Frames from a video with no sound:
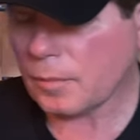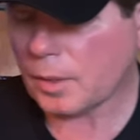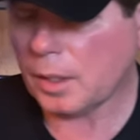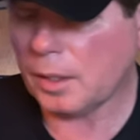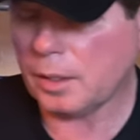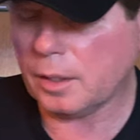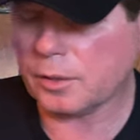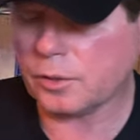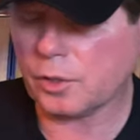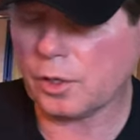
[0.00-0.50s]

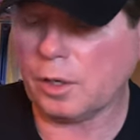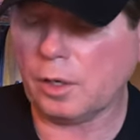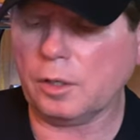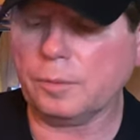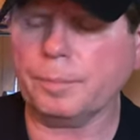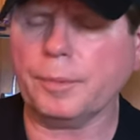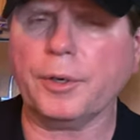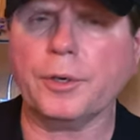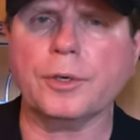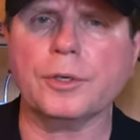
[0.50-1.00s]
and it's
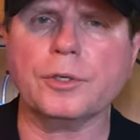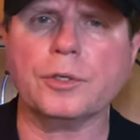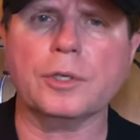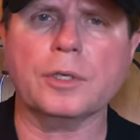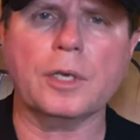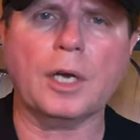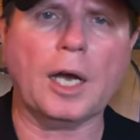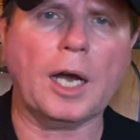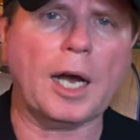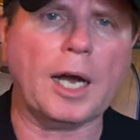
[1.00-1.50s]
called
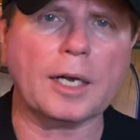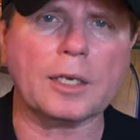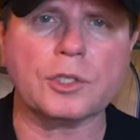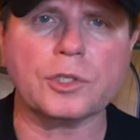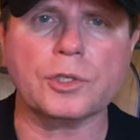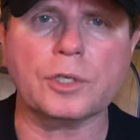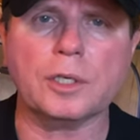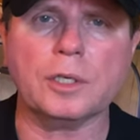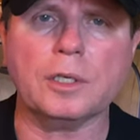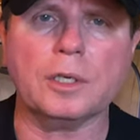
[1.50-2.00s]
Maracyn
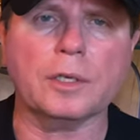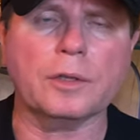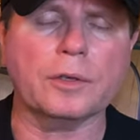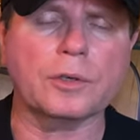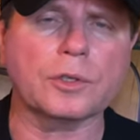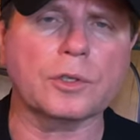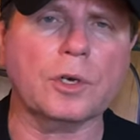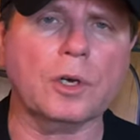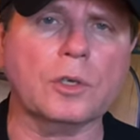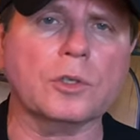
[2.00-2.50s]
Oxy, and
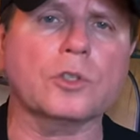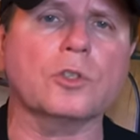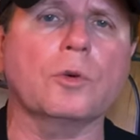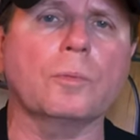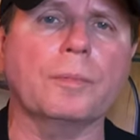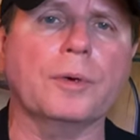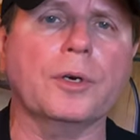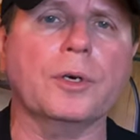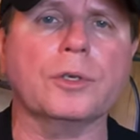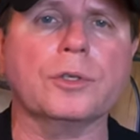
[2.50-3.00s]
there's also
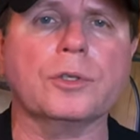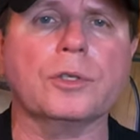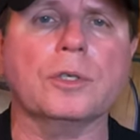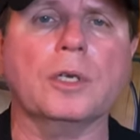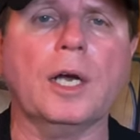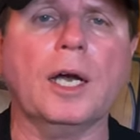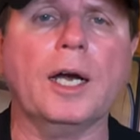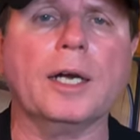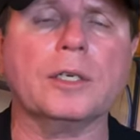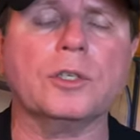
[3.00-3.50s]
Maracyn
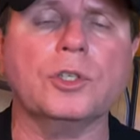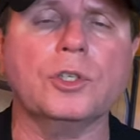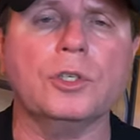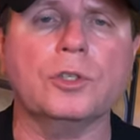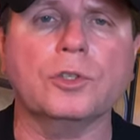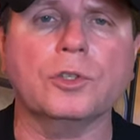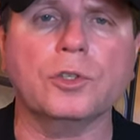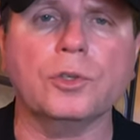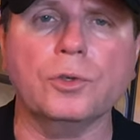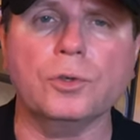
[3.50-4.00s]
Oxy
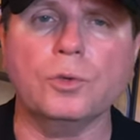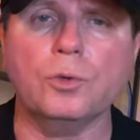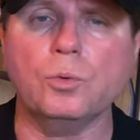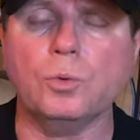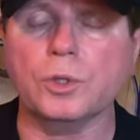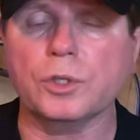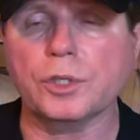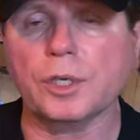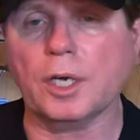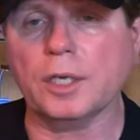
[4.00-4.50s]
2,
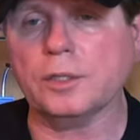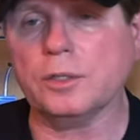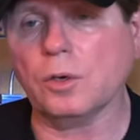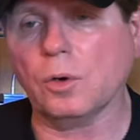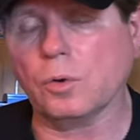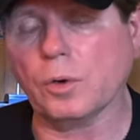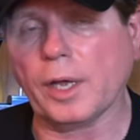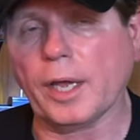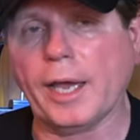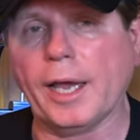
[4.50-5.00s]
which I
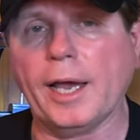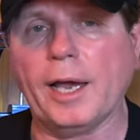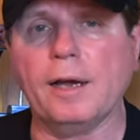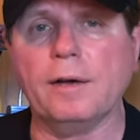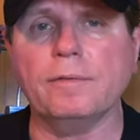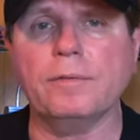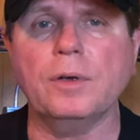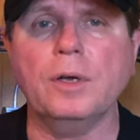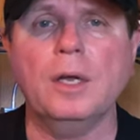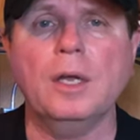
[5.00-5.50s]
don't
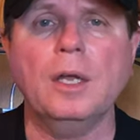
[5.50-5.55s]
have.